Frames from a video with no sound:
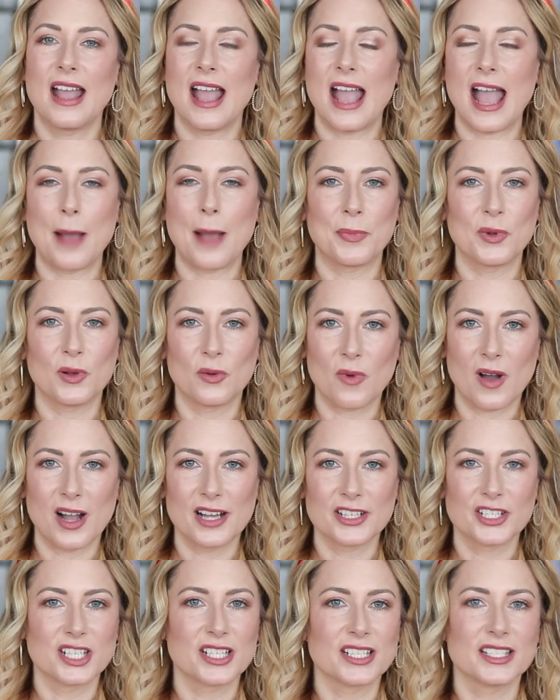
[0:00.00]
Apple
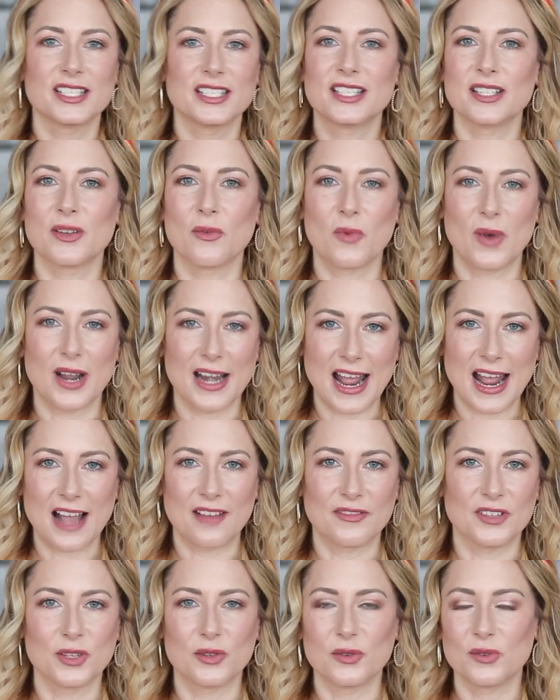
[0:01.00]
Watches, what
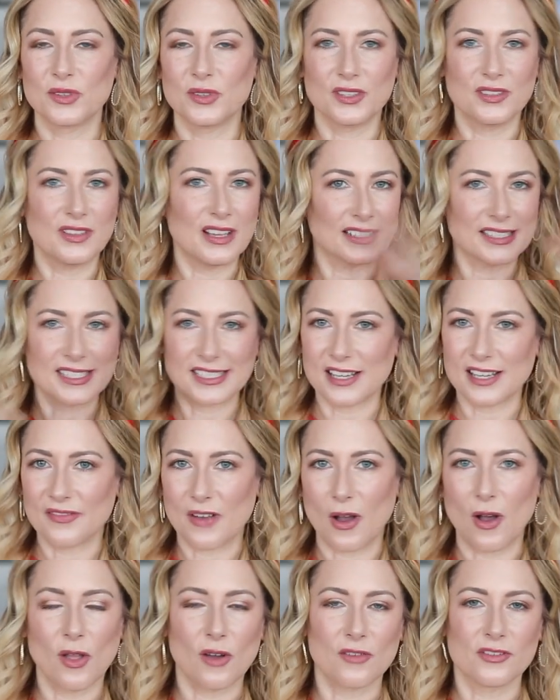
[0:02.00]
have you. You get stuff
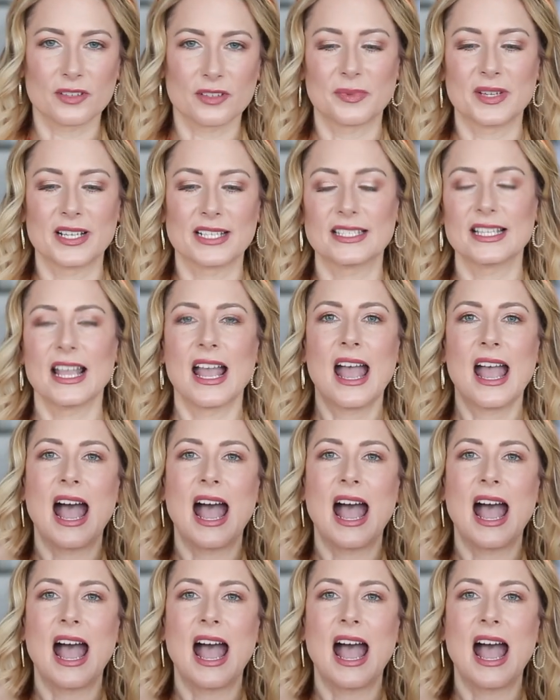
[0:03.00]
all over the place.